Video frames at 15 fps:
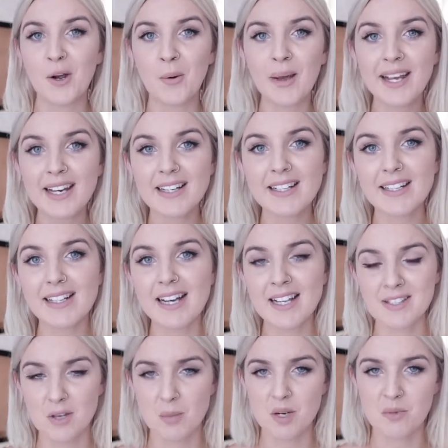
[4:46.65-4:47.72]
quicker
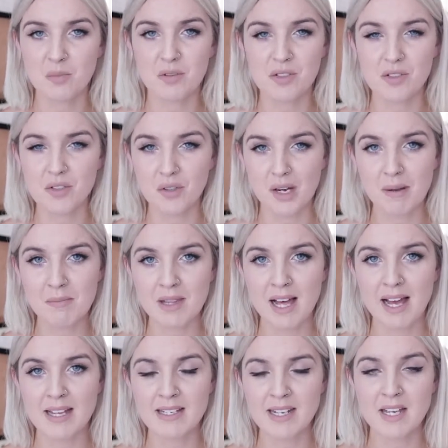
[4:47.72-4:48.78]
and so much more
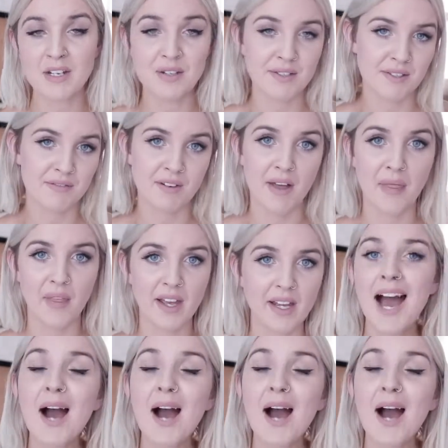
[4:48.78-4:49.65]
streamlined and user-friendly.